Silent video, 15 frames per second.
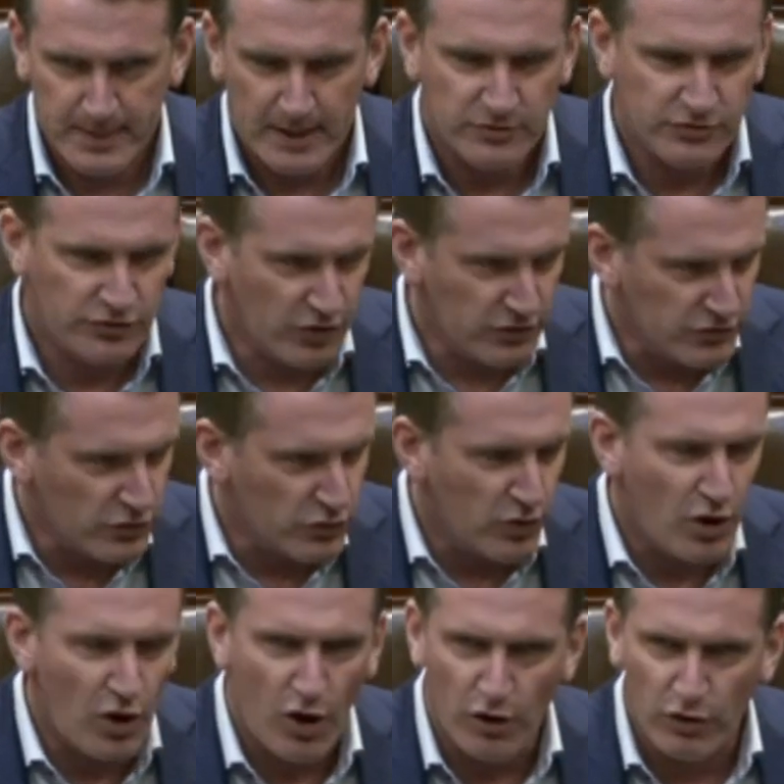Children who are
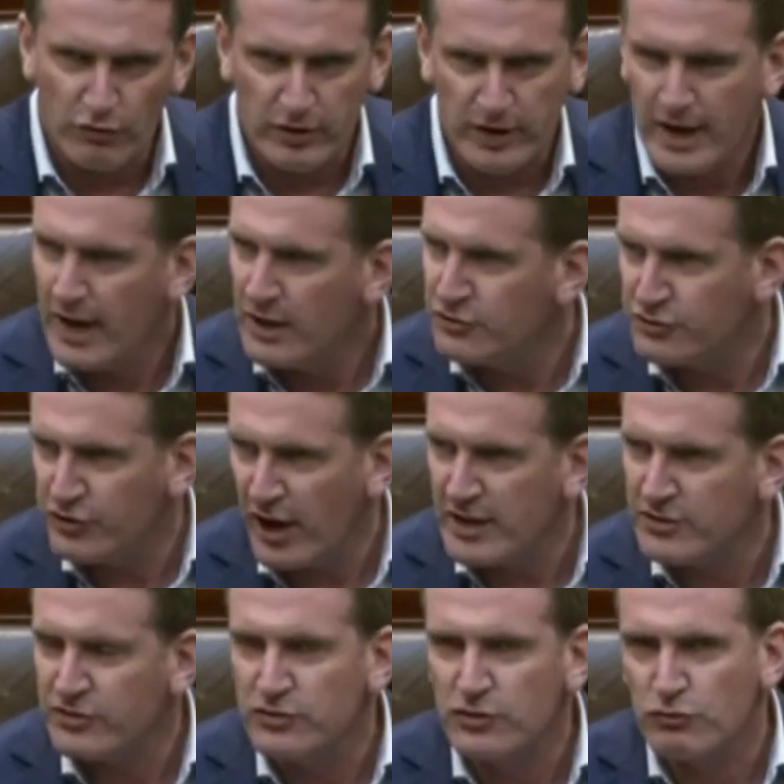hungry,
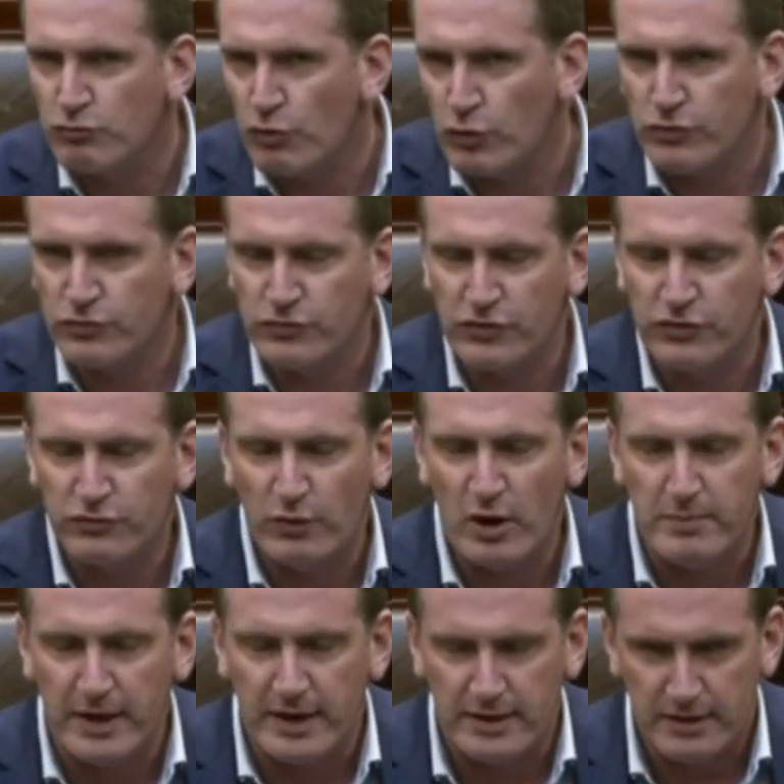changing the route to
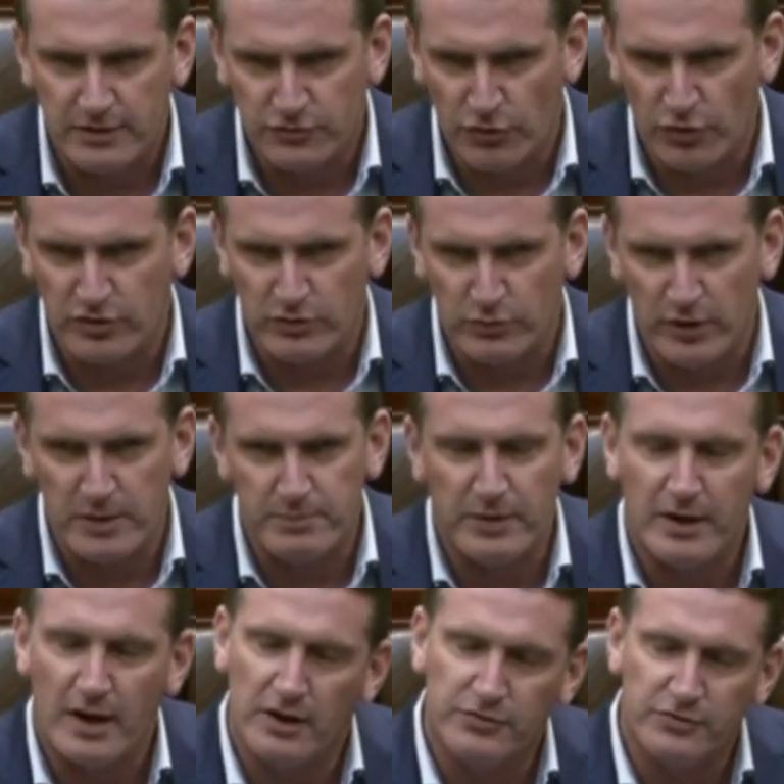swimming during the week
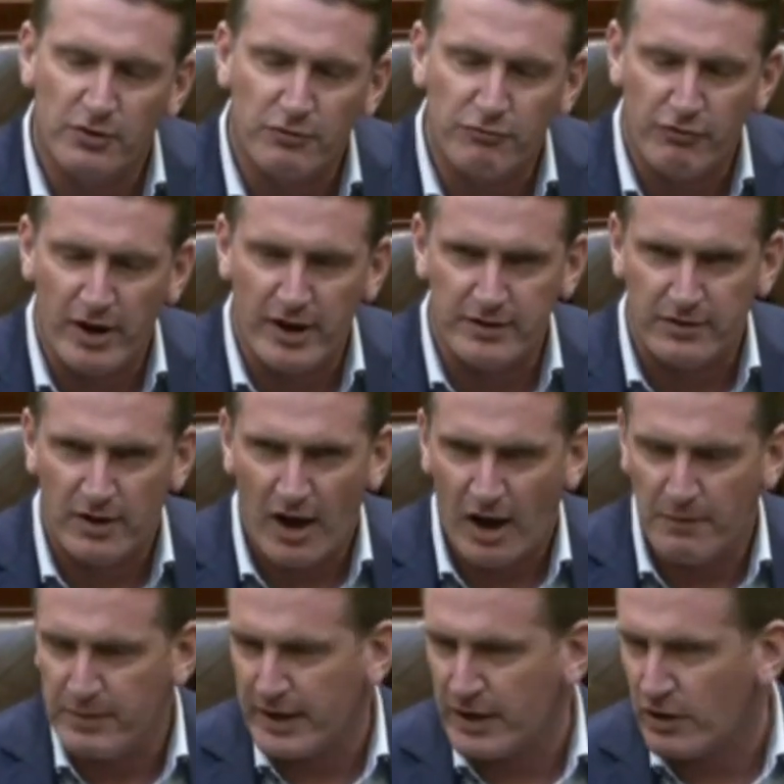because they're afraid of
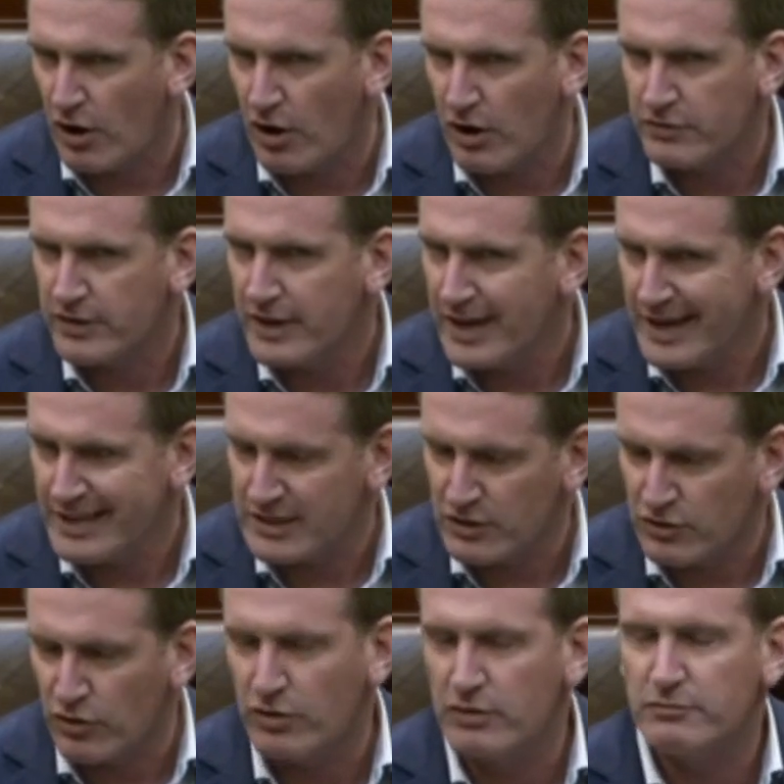being caught in the
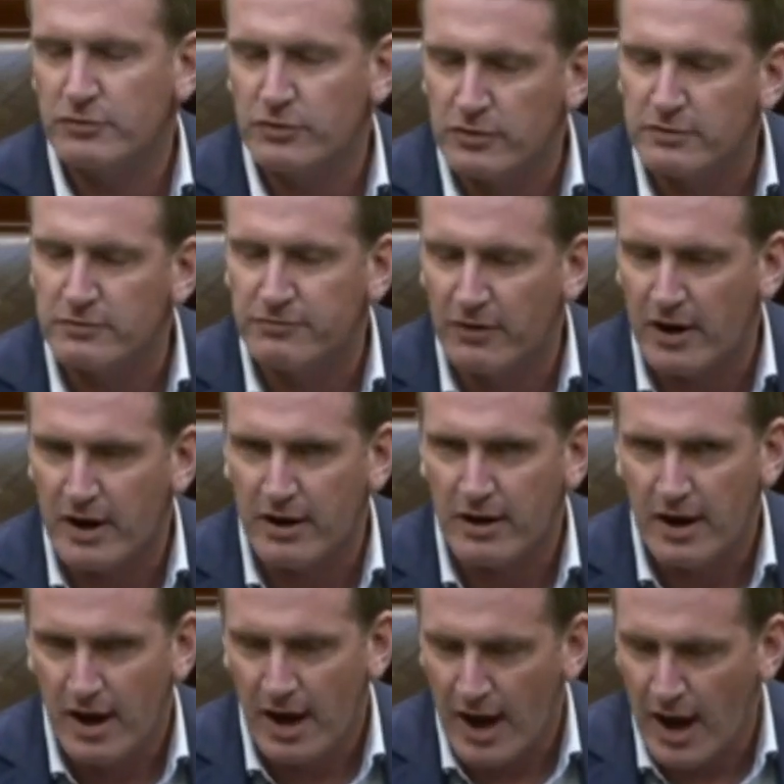gunfire
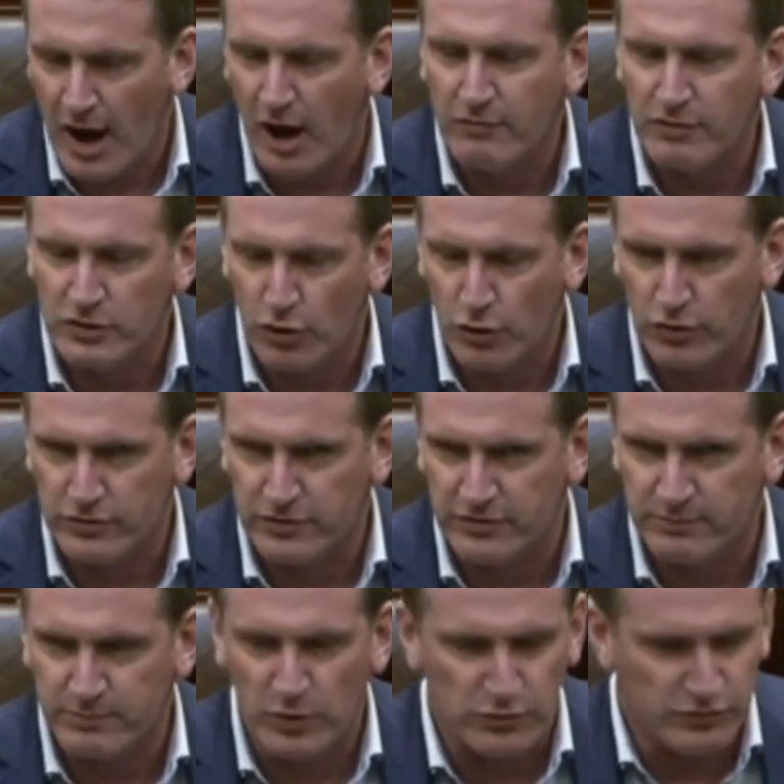of a local dispute.